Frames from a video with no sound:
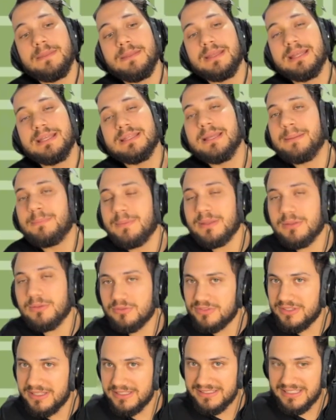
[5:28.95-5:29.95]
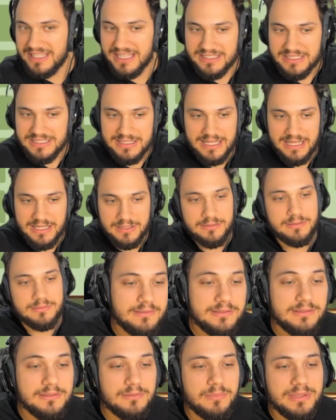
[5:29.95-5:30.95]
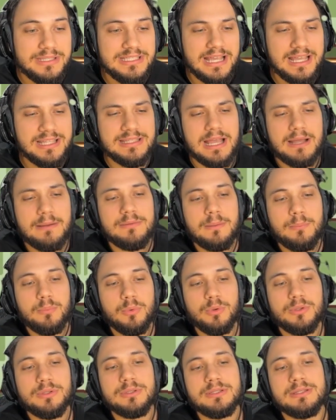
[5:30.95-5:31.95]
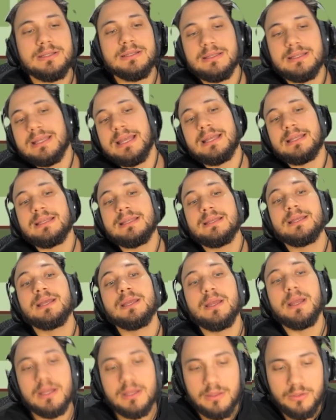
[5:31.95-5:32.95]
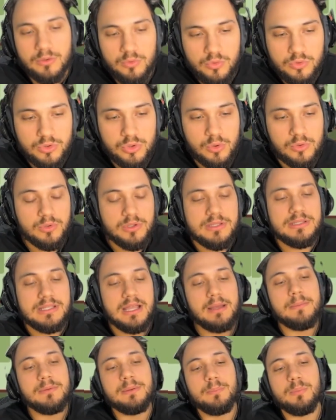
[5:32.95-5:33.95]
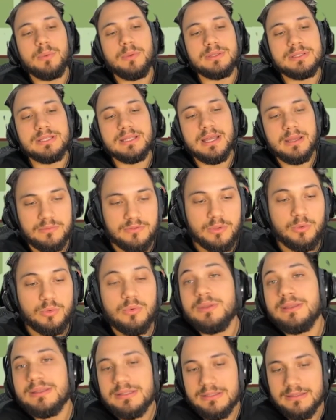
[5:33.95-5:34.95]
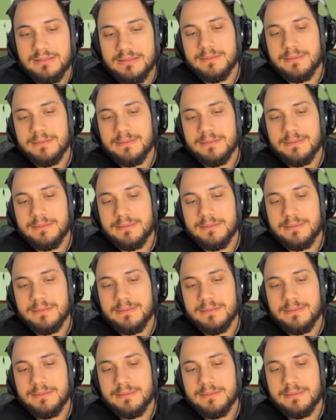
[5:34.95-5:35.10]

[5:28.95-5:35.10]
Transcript: This can be used inside the game. Besides alpha points, yes, there are crew tokens, alpha points, and alpha coins.